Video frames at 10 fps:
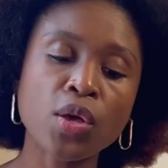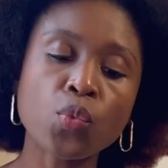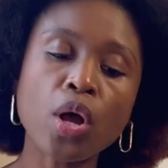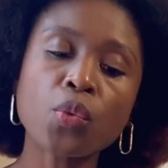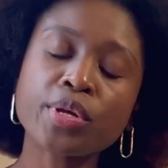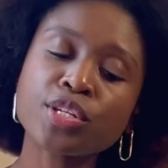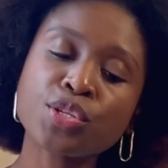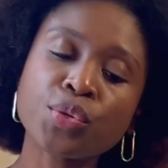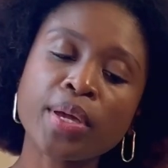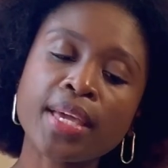what we're
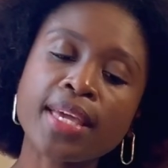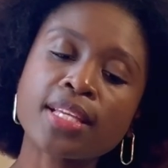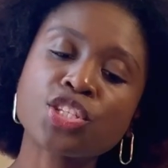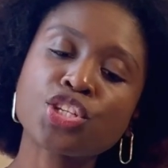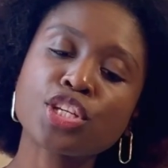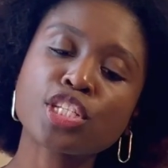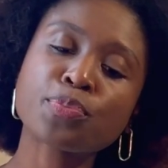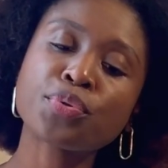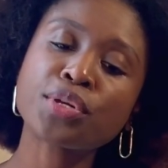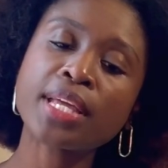doing is
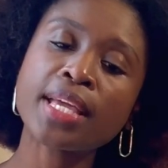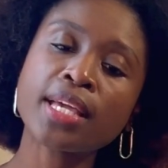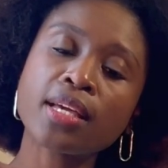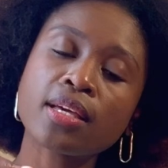just putting